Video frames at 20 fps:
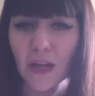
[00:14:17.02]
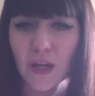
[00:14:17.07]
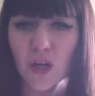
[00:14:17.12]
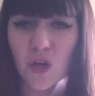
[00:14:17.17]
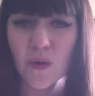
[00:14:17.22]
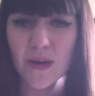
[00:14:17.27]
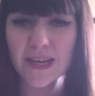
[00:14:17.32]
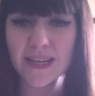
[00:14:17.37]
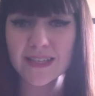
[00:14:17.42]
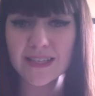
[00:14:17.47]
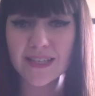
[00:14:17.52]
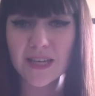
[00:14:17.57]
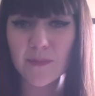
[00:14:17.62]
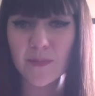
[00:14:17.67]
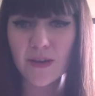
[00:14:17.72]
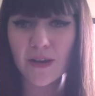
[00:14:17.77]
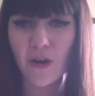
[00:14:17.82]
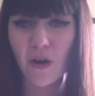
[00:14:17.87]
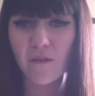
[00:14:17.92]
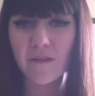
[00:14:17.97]
quick
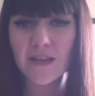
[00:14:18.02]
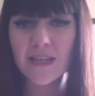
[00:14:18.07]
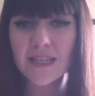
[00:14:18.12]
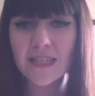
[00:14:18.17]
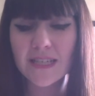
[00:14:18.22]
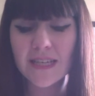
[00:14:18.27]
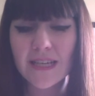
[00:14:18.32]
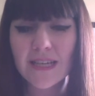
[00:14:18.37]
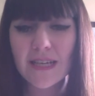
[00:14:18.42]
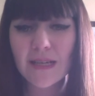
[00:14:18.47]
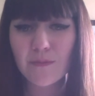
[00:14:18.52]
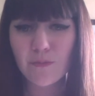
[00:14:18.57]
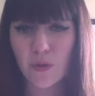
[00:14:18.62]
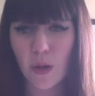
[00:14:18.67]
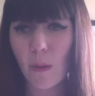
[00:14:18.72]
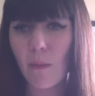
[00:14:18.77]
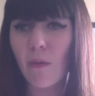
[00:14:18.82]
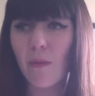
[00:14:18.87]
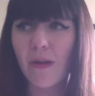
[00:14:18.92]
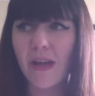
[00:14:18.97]
snippet of it,
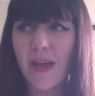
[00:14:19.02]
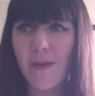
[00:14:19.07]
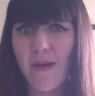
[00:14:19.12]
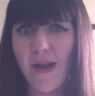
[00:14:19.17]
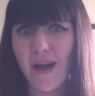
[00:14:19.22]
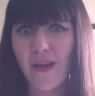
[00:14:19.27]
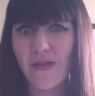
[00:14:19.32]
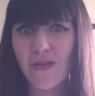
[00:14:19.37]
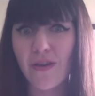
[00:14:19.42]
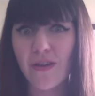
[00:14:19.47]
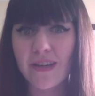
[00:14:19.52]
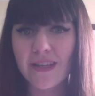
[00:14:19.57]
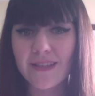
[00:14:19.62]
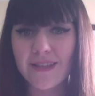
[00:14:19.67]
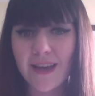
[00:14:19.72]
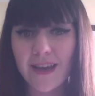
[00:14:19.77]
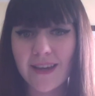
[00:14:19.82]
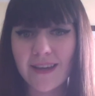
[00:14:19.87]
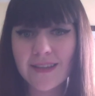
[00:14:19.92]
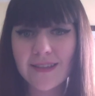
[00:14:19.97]
probably about 30
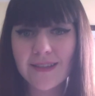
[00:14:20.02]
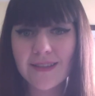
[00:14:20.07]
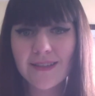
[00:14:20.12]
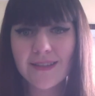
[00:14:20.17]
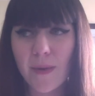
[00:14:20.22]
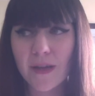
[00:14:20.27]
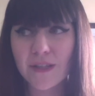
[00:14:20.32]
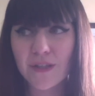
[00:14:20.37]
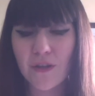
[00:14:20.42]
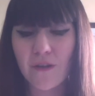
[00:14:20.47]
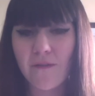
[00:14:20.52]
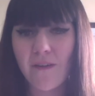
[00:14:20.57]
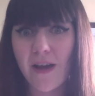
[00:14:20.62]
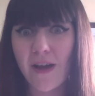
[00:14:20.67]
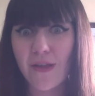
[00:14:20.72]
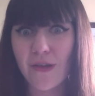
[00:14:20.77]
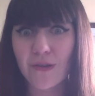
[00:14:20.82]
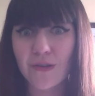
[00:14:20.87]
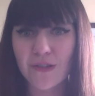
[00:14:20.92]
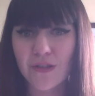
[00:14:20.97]
seconds. But so far
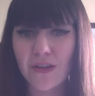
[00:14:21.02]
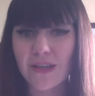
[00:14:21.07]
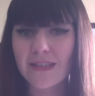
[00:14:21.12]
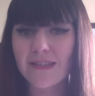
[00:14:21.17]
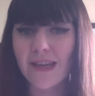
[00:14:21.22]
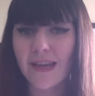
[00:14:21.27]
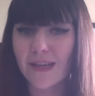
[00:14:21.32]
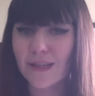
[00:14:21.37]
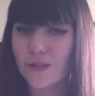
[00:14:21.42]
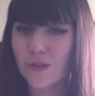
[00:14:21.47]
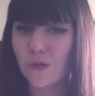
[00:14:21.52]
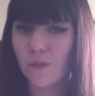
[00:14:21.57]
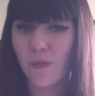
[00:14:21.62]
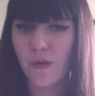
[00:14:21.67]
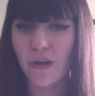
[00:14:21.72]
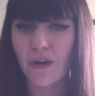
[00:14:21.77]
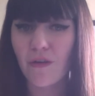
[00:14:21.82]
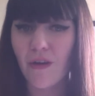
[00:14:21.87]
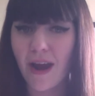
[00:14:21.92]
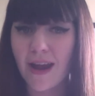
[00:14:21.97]
those 30 seconds look
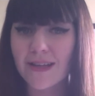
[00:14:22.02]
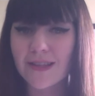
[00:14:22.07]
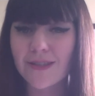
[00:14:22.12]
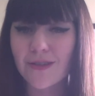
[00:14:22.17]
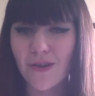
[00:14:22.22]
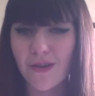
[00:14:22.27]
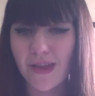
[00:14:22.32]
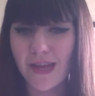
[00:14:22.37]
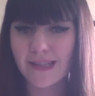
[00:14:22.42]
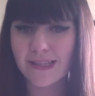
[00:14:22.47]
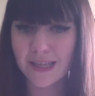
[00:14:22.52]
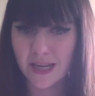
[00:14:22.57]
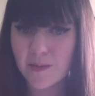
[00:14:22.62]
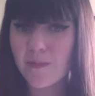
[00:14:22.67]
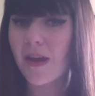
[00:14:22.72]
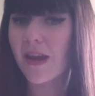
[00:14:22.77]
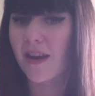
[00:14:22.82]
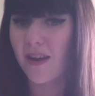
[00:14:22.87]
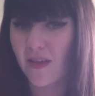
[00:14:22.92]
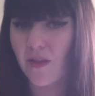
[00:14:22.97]
pretty great. So that's going to
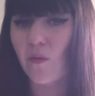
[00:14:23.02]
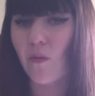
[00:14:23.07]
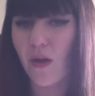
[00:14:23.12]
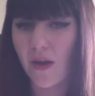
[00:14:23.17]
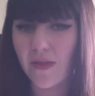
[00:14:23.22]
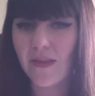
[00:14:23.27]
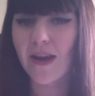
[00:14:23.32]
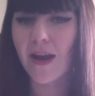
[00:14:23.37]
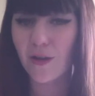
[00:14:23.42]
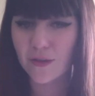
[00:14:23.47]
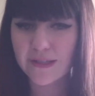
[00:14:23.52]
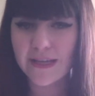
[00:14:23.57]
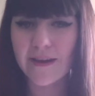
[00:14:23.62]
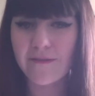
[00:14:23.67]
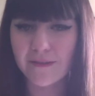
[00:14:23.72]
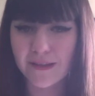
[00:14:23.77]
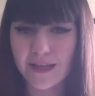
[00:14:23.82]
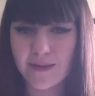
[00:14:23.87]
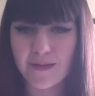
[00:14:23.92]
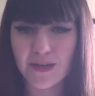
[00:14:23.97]
be another one that I'll
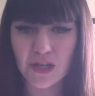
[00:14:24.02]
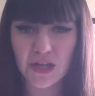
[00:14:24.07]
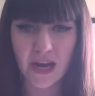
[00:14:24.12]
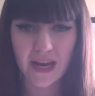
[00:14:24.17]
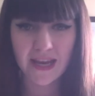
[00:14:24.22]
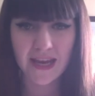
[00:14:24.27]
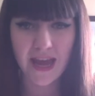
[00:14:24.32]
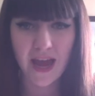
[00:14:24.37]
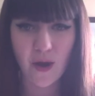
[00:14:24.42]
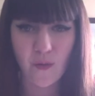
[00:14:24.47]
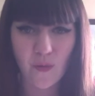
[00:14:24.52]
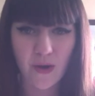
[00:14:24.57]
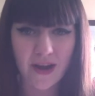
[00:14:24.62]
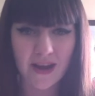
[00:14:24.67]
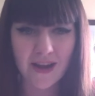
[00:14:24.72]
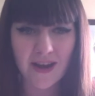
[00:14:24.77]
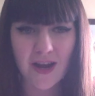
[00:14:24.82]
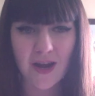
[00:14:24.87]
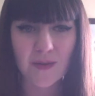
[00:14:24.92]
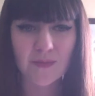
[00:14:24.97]
definitely be checking out when
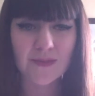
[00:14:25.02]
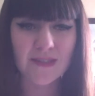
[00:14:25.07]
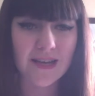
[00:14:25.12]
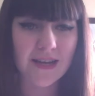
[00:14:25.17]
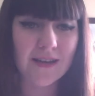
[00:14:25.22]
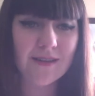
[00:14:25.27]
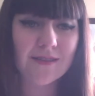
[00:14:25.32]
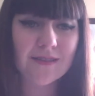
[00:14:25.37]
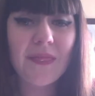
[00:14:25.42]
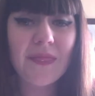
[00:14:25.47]
it comes out.